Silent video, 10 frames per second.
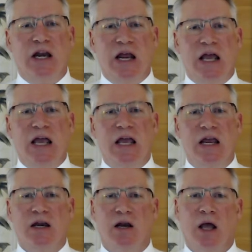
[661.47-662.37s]

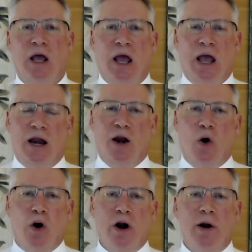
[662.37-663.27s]
need, and in
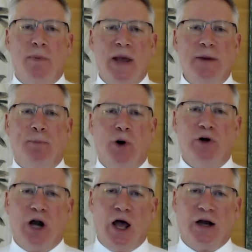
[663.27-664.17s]
order to be
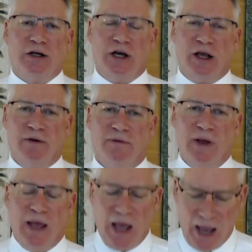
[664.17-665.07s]
productive,
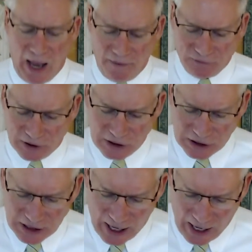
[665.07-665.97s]
have to
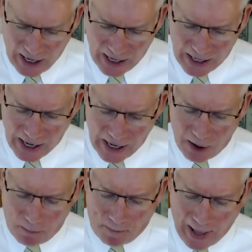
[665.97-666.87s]
stay and
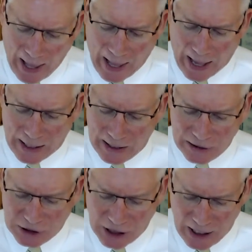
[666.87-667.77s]
abide
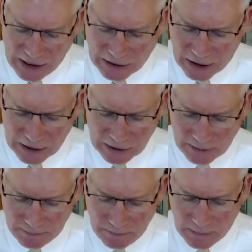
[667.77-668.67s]
in Jesus.
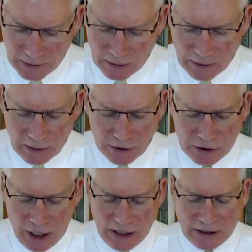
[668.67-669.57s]

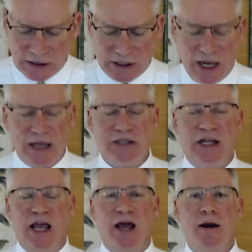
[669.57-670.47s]
Jesus says
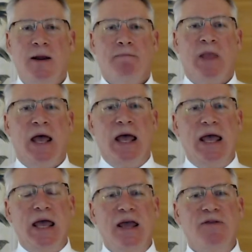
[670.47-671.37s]
then,
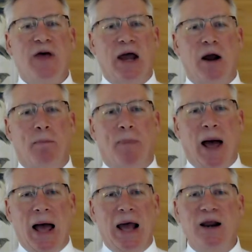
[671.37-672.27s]
He that
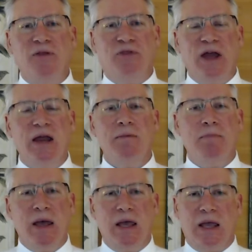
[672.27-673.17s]
abideth in
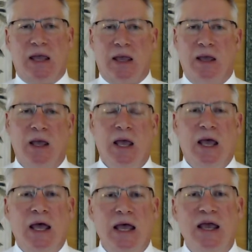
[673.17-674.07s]
me,
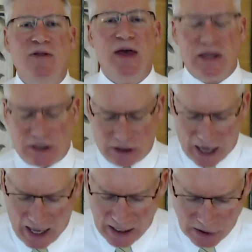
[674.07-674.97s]
he that
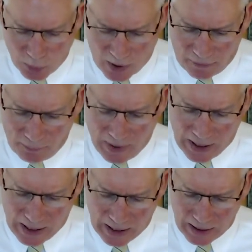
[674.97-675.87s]
stays with me,